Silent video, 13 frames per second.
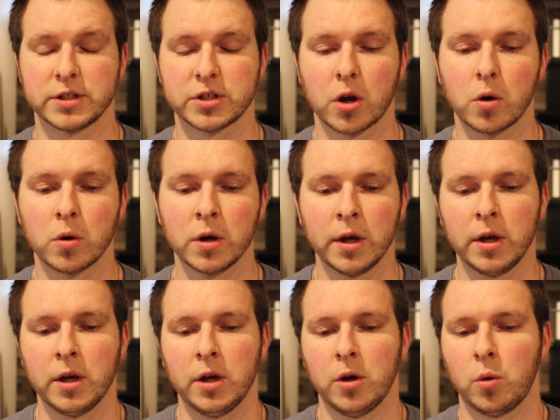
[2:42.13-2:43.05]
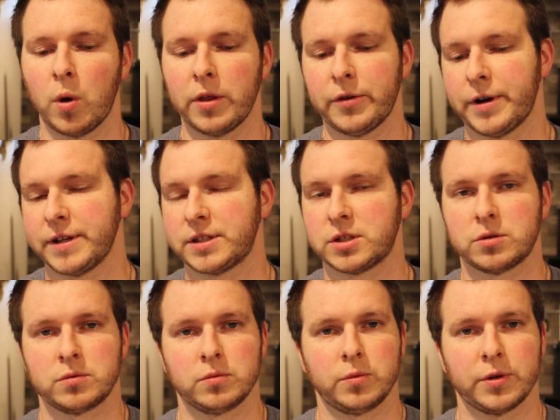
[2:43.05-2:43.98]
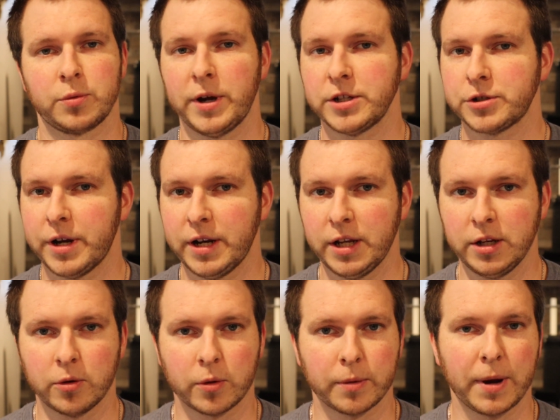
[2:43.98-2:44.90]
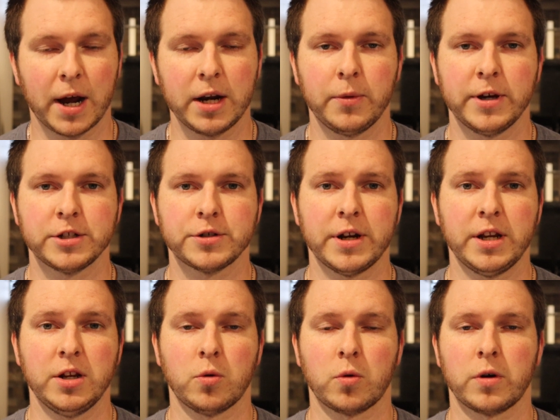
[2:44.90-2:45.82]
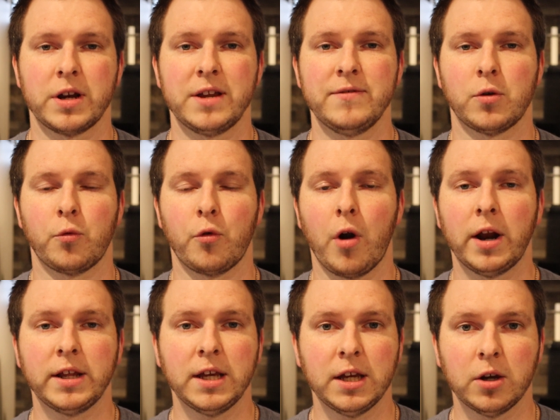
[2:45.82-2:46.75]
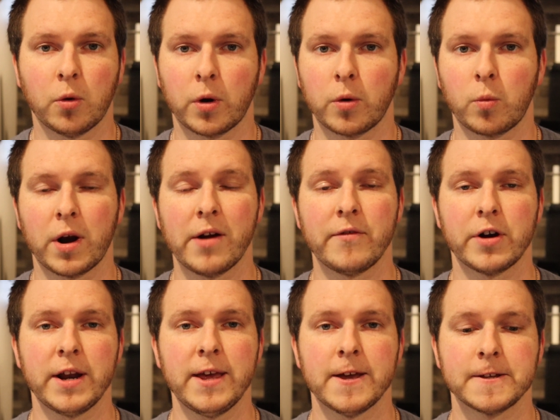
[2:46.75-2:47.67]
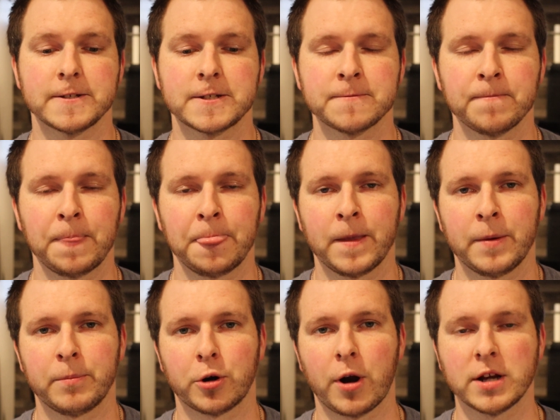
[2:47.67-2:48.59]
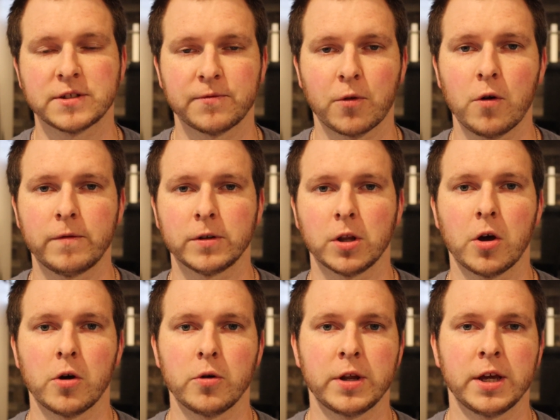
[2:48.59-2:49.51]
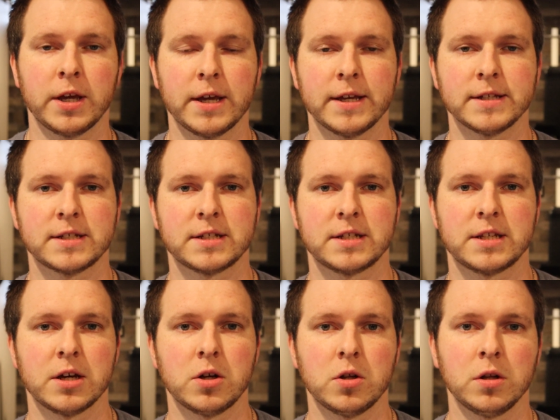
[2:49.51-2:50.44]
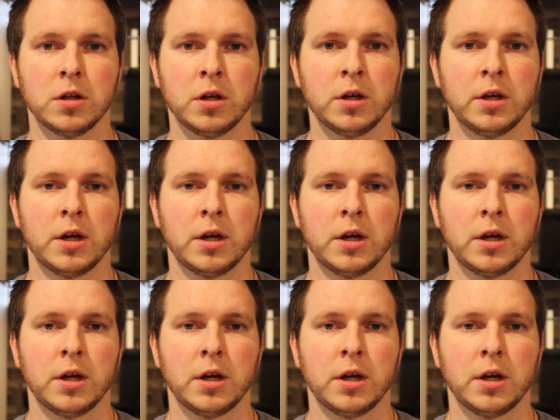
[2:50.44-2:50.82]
So whether it's with weight training or body weight training or even running or whatever it is, progressive overload is still